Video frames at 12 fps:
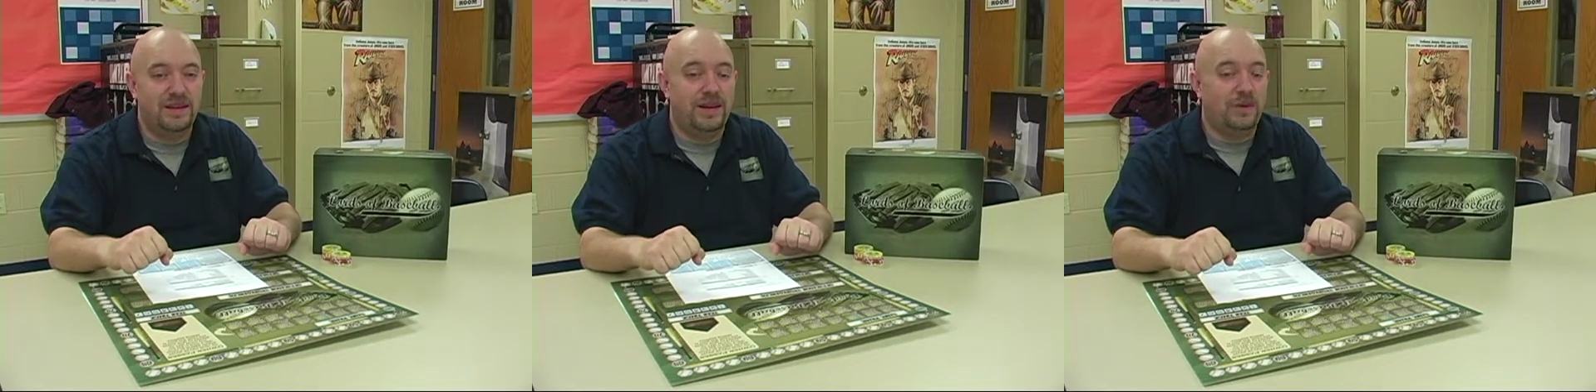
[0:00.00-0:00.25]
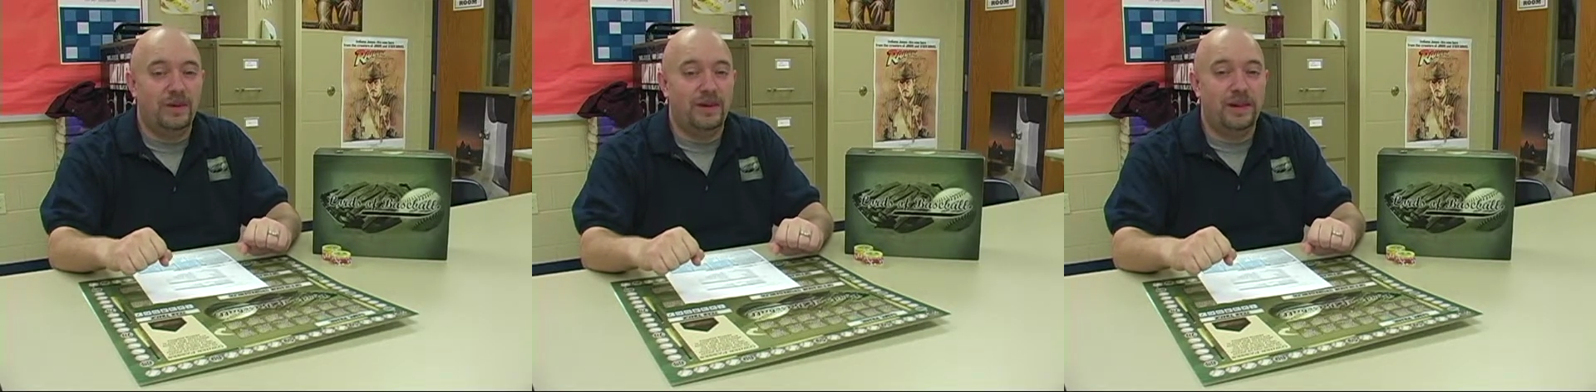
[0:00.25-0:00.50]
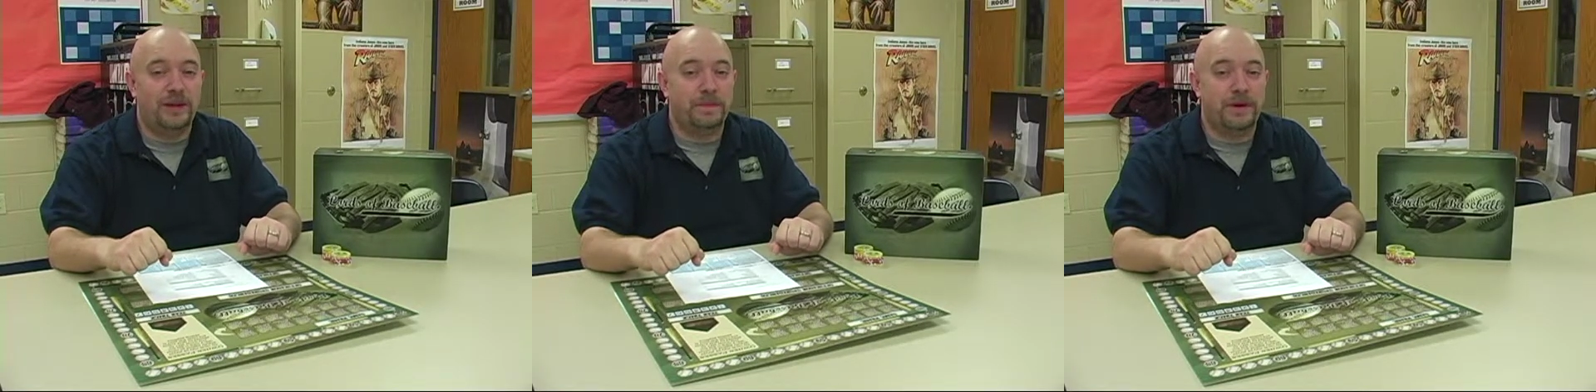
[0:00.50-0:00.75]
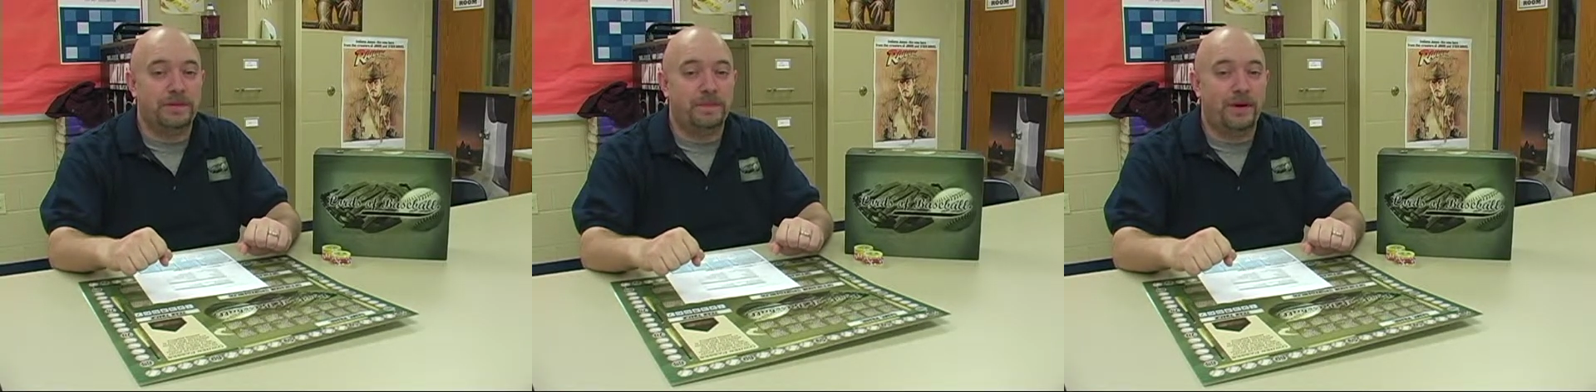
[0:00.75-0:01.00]
I don't really like
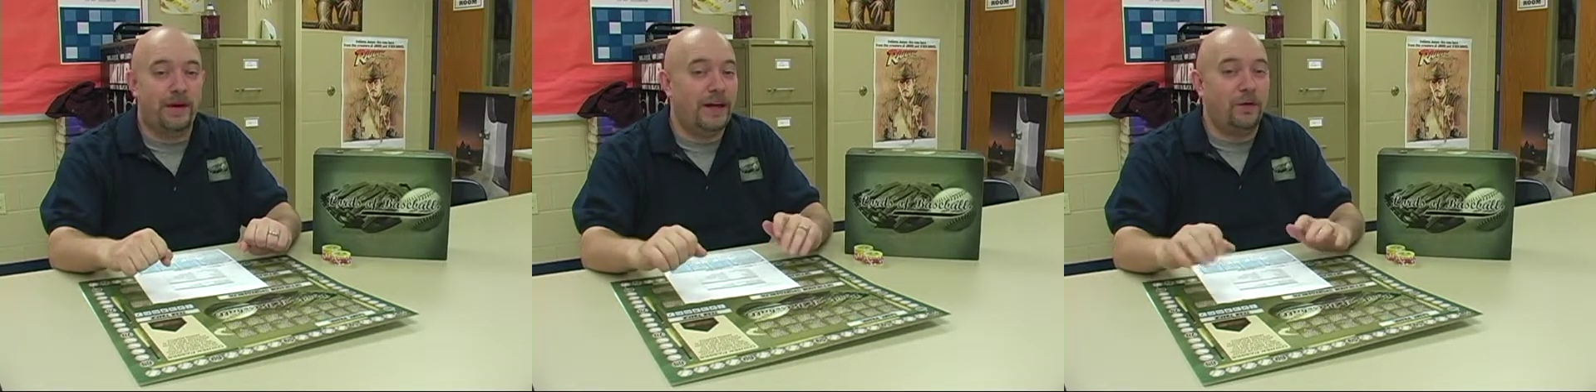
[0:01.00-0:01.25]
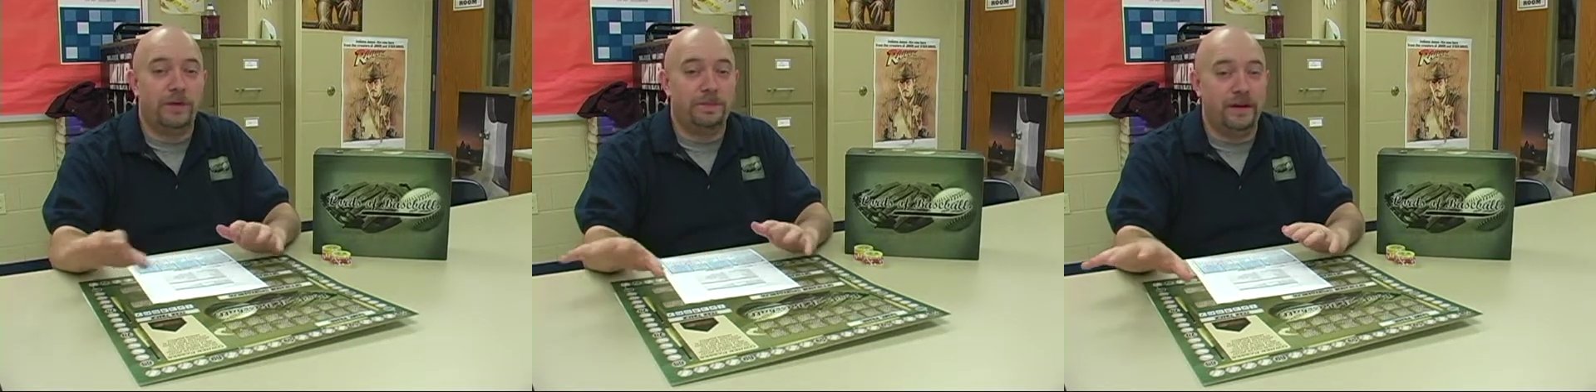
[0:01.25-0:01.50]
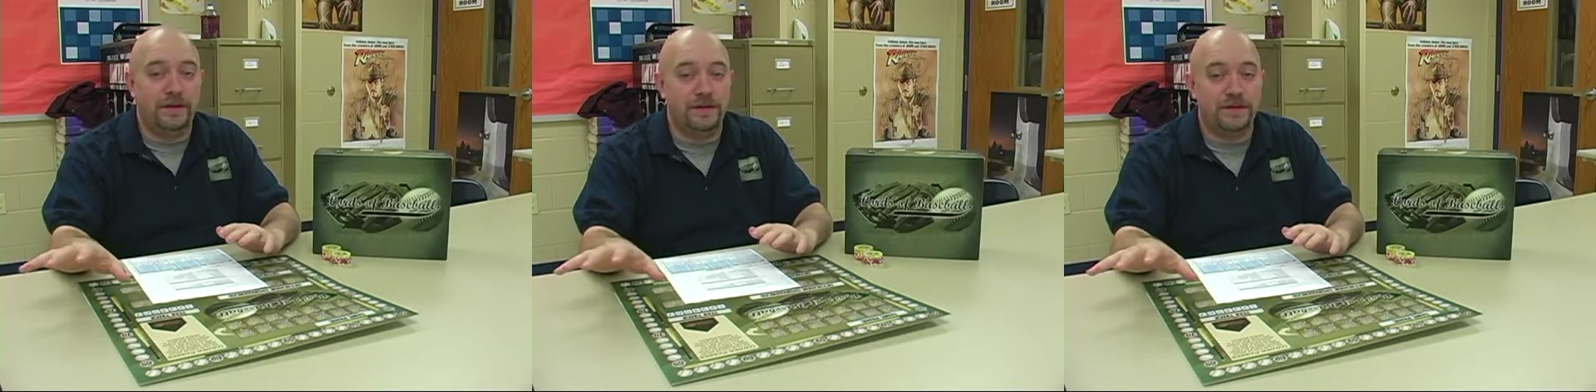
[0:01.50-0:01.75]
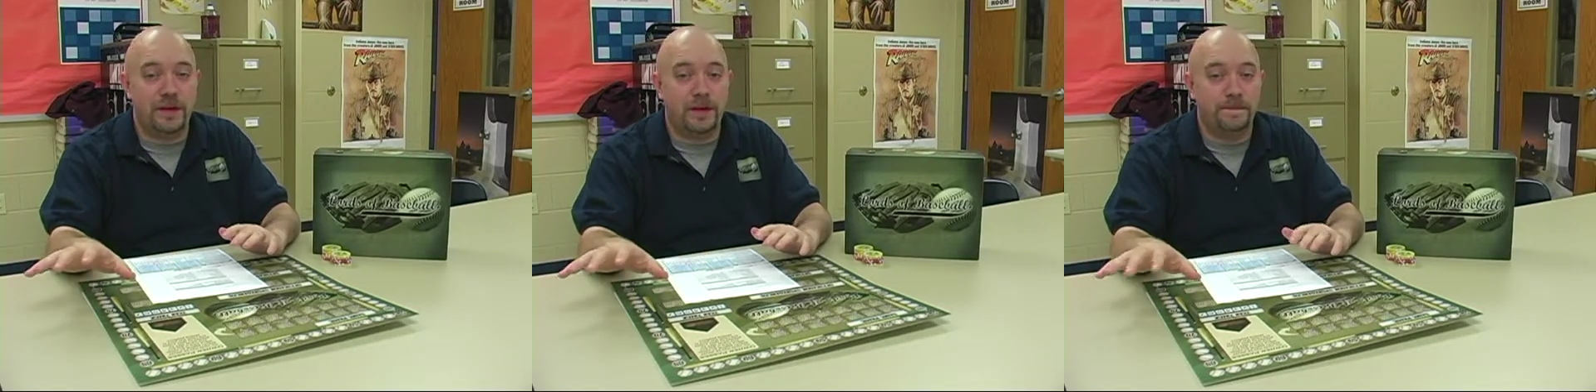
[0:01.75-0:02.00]
baseball. I don't want to play
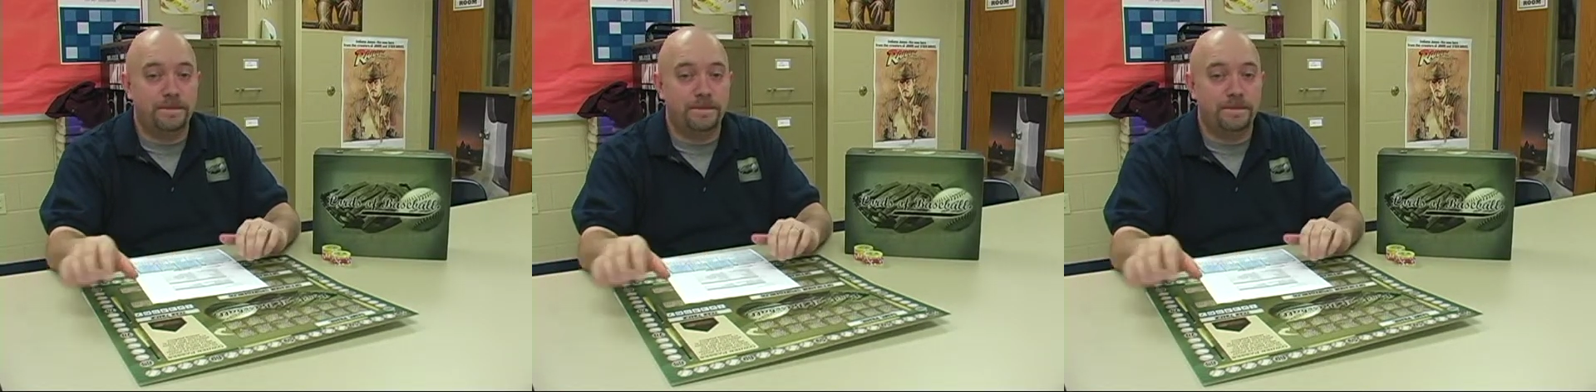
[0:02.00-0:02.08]
this game.